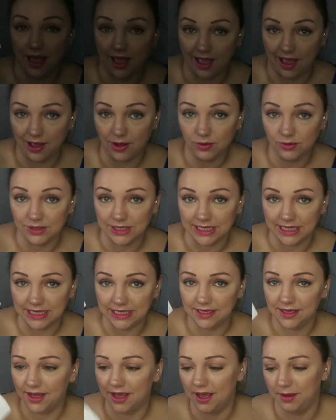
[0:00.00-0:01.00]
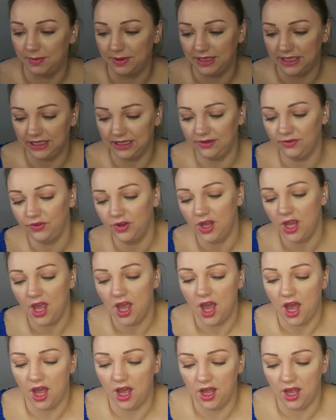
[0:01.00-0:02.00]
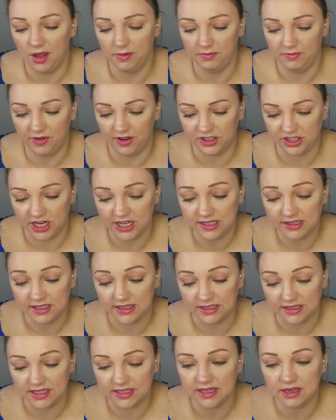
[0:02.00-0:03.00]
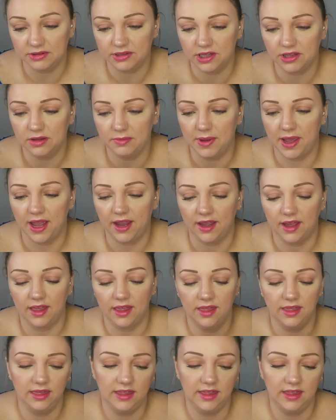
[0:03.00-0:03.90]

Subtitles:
Aldi, I believe. In fact, yes, it says Aldi on the back.